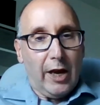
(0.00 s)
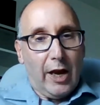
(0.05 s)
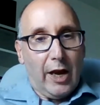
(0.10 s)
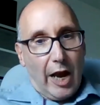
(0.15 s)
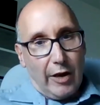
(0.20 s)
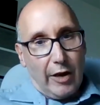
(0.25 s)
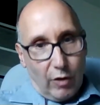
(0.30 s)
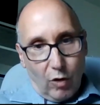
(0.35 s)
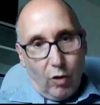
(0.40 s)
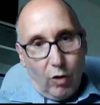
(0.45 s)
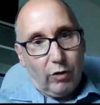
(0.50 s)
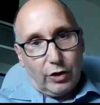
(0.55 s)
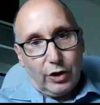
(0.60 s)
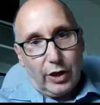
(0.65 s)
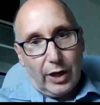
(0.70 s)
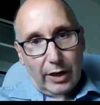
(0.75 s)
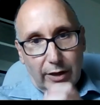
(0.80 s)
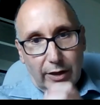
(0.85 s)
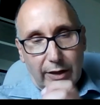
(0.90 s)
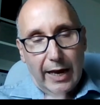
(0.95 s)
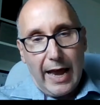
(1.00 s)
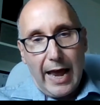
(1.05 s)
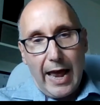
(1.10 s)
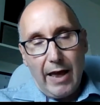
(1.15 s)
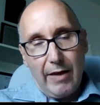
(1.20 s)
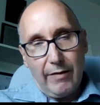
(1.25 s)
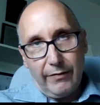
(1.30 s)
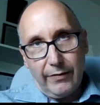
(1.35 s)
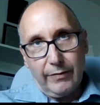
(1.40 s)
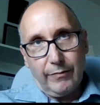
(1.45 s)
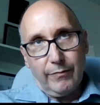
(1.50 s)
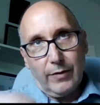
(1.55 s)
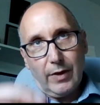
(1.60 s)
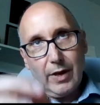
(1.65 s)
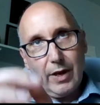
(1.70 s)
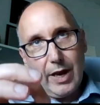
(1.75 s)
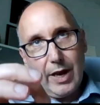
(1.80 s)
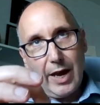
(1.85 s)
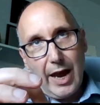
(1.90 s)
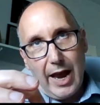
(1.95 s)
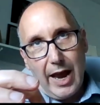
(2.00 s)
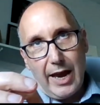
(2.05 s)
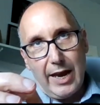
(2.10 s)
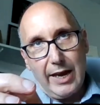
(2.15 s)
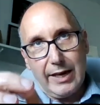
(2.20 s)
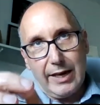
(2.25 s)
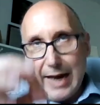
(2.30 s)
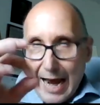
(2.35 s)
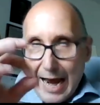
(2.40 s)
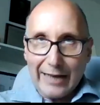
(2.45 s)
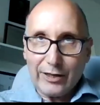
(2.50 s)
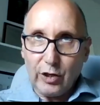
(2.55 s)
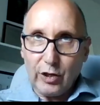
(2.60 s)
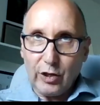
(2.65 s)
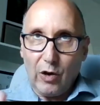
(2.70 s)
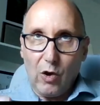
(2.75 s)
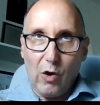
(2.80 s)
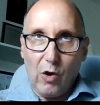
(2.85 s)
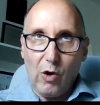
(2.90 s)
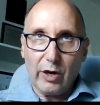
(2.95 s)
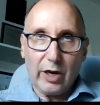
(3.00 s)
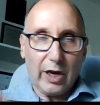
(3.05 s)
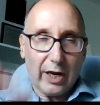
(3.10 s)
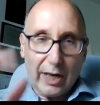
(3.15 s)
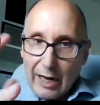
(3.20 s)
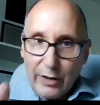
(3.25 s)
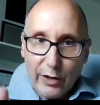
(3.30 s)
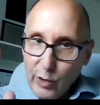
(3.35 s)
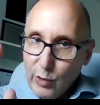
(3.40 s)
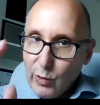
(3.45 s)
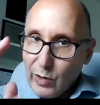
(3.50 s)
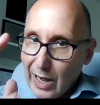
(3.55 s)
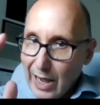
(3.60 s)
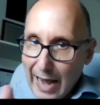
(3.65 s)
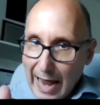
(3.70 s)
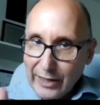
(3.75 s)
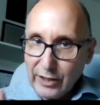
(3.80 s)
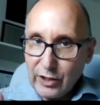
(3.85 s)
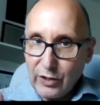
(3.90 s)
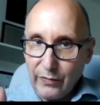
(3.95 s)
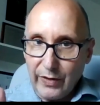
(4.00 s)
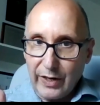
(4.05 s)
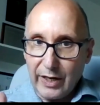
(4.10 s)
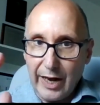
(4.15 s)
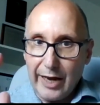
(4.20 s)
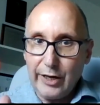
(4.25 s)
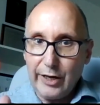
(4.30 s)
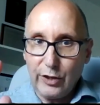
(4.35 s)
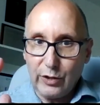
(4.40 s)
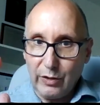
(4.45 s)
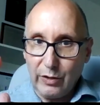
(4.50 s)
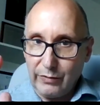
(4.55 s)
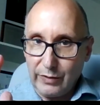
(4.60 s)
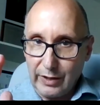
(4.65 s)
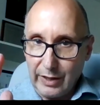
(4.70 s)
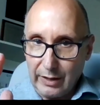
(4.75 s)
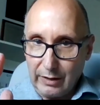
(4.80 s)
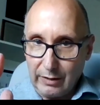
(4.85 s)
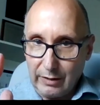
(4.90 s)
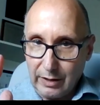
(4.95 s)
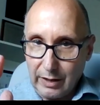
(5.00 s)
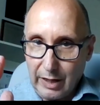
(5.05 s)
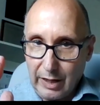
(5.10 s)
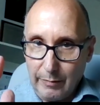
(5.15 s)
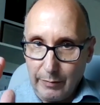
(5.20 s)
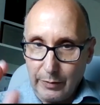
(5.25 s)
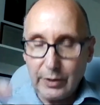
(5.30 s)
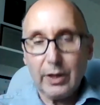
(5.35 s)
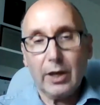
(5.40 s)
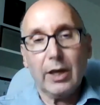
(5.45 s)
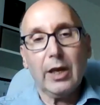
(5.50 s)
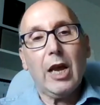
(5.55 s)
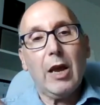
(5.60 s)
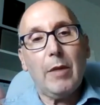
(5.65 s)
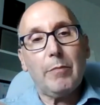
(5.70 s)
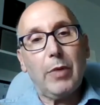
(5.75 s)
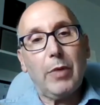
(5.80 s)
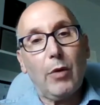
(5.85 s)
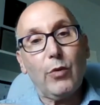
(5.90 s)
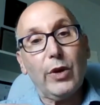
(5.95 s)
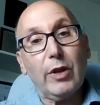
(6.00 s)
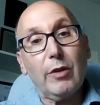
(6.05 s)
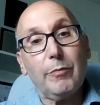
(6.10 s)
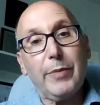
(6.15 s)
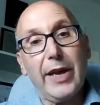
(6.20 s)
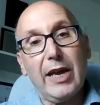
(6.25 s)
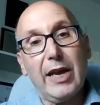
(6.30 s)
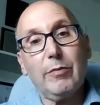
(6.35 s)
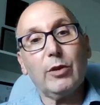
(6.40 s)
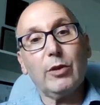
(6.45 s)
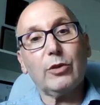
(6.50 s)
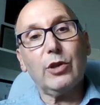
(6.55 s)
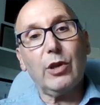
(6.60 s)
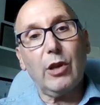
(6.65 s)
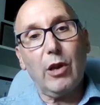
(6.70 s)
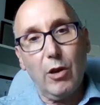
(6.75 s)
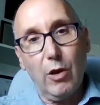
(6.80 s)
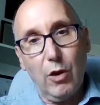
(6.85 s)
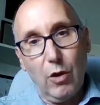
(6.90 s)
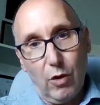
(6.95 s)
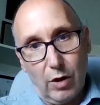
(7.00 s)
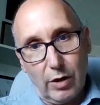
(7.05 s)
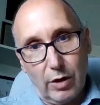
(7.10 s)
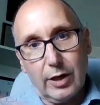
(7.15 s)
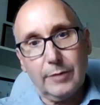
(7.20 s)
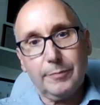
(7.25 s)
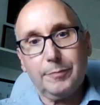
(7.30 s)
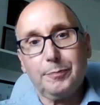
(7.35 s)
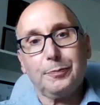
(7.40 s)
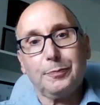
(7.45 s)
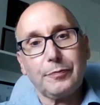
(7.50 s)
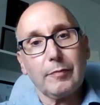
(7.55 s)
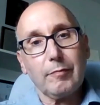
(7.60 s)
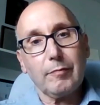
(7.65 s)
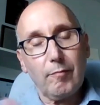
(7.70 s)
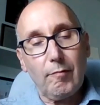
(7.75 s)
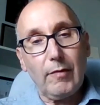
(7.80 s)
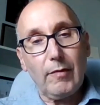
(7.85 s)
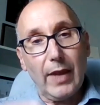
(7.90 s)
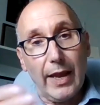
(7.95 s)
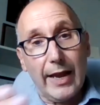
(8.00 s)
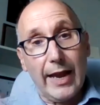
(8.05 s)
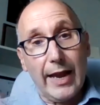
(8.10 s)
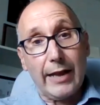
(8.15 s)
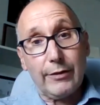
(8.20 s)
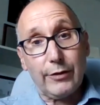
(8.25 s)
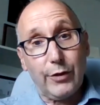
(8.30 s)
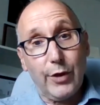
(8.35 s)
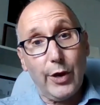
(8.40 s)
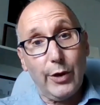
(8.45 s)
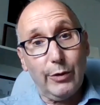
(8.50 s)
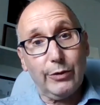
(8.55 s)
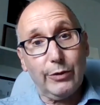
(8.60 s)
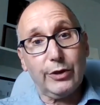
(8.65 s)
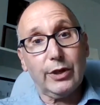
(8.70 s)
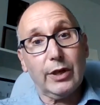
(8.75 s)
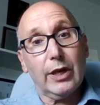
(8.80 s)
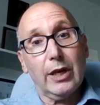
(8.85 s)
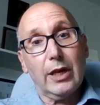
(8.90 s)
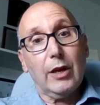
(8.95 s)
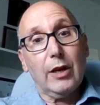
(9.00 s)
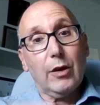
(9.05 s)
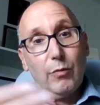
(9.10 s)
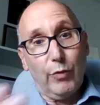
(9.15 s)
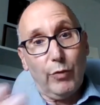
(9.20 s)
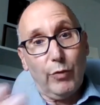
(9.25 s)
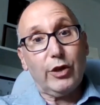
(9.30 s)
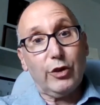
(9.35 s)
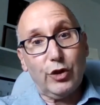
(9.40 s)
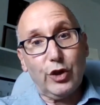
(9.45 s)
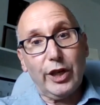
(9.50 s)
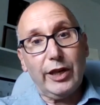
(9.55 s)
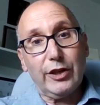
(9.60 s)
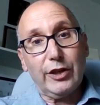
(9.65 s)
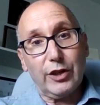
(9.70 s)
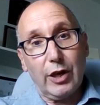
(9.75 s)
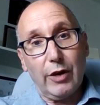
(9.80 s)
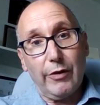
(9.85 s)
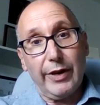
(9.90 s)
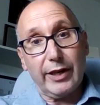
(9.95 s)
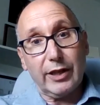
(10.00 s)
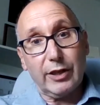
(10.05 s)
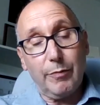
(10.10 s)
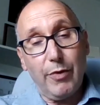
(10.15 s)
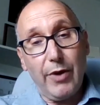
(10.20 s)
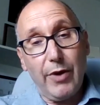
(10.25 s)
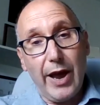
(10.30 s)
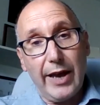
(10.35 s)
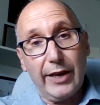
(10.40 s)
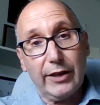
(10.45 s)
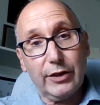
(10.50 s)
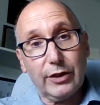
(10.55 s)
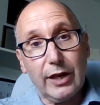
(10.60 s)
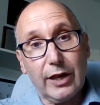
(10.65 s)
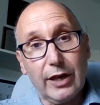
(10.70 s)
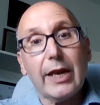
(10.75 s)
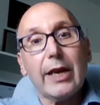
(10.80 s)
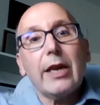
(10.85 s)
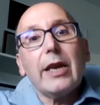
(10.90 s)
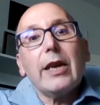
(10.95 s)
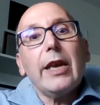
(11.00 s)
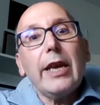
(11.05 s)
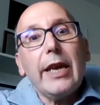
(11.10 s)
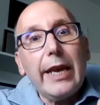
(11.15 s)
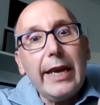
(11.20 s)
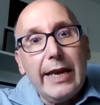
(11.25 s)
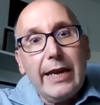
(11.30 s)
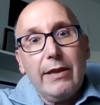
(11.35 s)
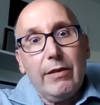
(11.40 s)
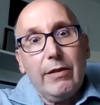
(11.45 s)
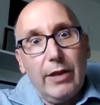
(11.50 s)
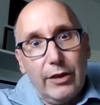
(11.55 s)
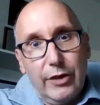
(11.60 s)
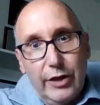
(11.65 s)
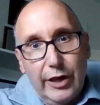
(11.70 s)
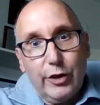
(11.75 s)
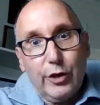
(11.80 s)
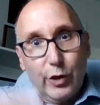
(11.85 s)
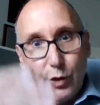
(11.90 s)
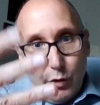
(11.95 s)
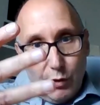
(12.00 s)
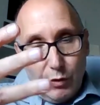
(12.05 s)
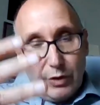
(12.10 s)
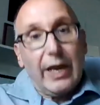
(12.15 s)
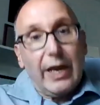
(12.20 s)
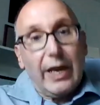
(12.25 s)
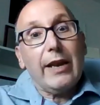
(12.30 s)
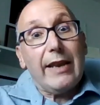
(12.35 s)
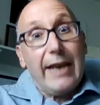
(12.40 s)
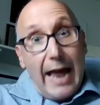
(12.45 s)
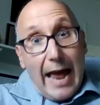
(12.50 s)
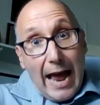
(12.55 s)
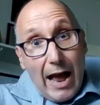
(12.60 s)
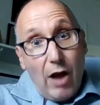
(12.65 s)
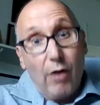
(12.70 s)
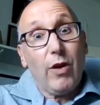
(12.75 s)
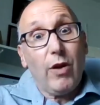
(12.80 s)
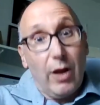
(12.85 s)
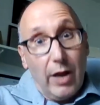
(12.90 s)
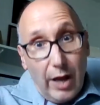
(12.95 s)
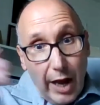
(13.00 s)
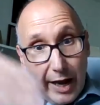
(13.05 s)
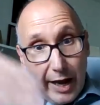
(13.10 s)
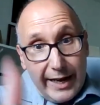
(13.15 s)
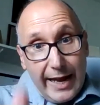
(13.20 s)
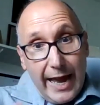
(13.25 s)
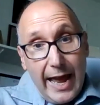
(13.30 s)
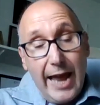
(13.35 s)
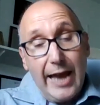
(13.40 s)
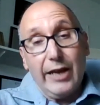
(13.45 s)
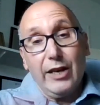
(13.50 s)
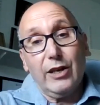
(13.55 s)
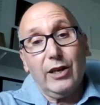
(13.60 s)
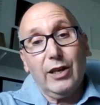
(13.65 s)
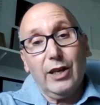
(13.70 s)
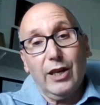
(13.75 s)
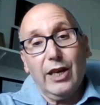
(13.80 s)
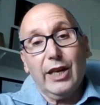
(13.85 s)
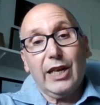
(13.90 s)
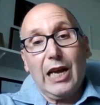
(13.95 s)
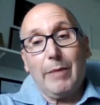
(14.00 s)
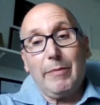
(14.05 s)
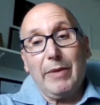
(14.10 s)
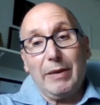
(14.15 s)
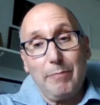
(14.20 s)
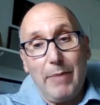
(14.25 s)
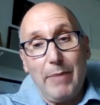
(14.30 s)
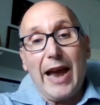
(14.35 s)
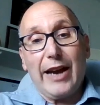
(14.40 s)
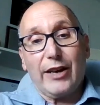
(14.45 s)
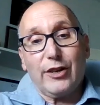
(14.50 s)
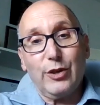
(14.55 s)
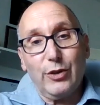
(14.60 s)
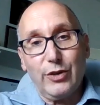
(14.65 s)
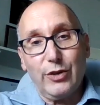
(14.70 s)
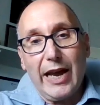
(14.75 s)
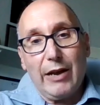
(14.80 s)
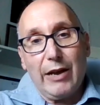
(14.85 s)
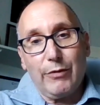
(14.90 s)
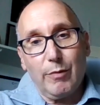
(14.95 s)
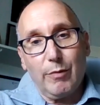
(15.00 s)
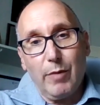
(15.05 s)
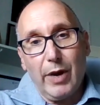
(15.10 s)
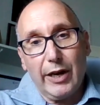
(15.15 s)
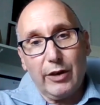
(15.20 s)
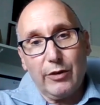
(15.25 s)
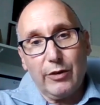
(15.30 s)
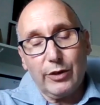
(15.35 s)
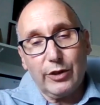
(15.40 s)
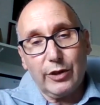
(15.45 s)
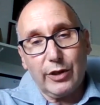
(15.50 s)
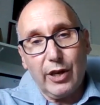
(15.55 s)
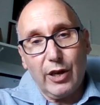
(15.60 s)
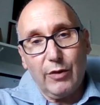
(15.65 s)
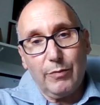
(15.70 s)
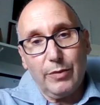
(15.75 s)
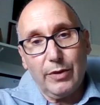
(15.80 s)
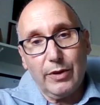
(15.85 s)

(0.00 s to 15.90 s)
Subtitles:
and not just have a catalogue, a new classification of cell types, but we'll be able to look at those, which genes are expressed in the tissues. Now, again, coming back to down the microscope.